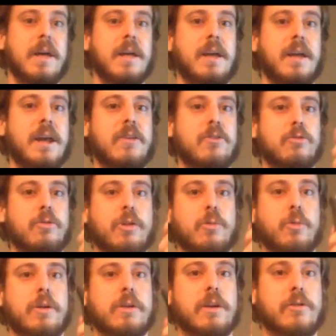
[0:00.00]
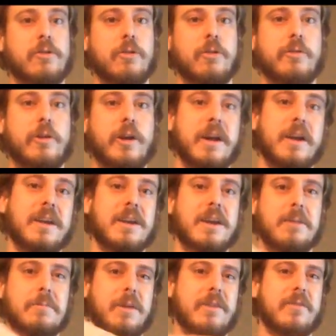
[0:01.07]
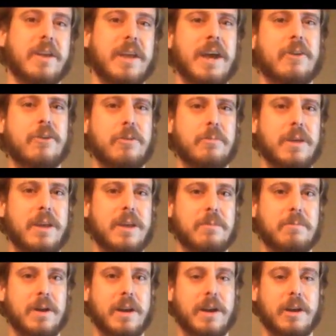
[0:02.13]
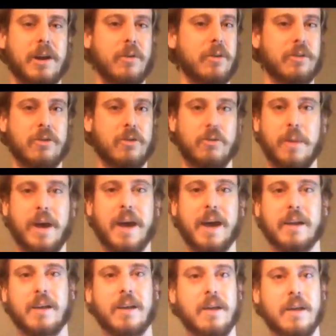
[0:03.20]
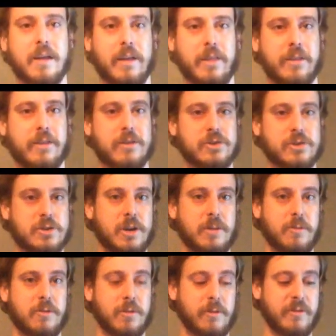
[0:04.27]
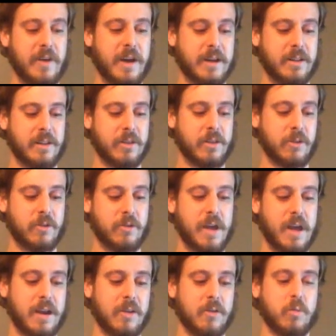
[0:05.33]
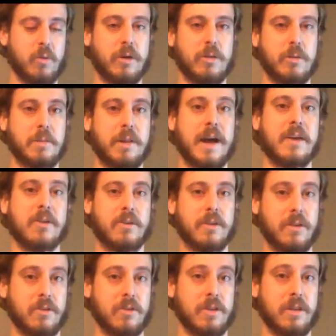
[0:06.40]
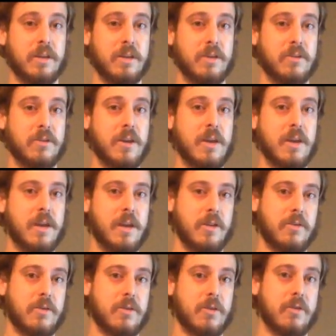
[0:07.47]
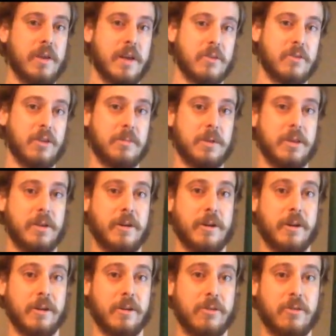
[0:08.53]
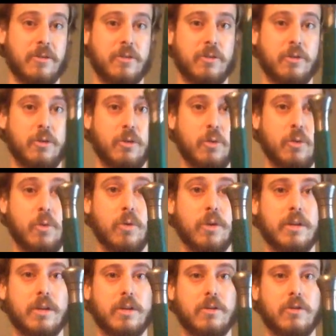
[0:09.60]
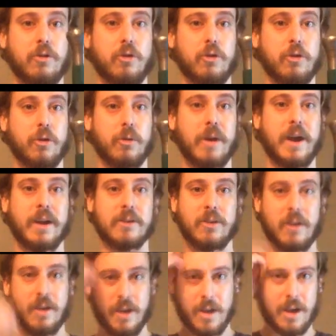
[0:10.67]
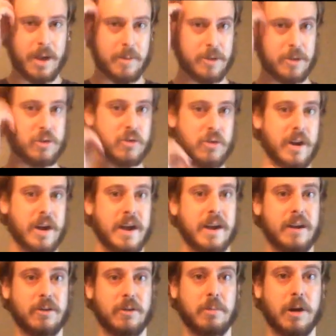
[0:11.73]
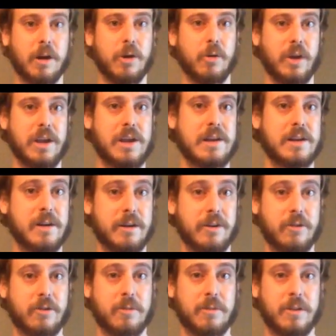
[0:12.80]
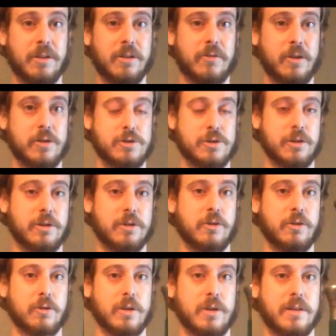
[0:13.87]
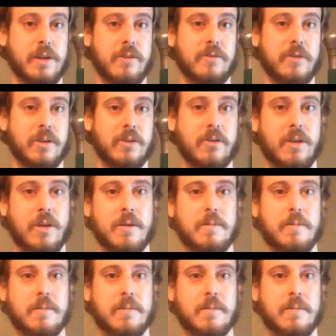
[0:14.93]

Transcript: It hasn't really worked out so far. I can get a bit of a counter bend, but it always goes back. I think that just comes to the fact that the set is where the plastic is thickest, and so that's going to be the hardest to correct. I'm going to try to borrow a heat gun or something in the future to get that fixed.